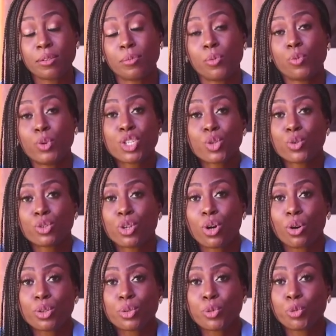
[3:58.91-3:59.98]
which could
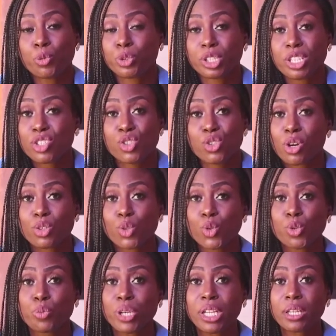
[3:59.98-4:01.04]
also, these drugs
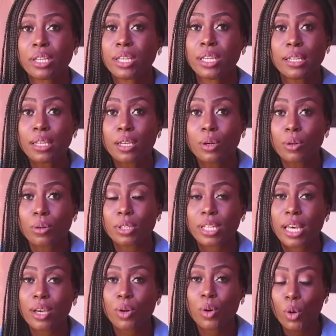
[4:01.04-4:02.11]
could be illegal,
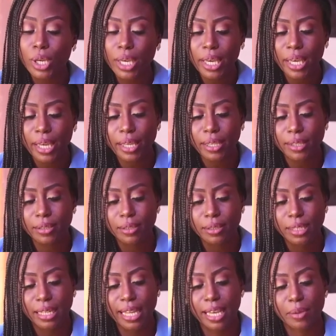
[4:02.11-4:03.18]
like cocaine,
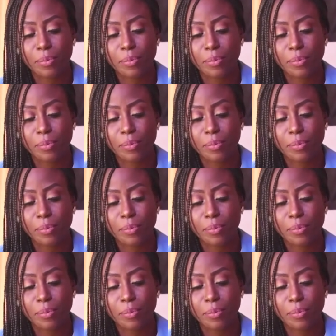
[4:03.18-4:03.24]
like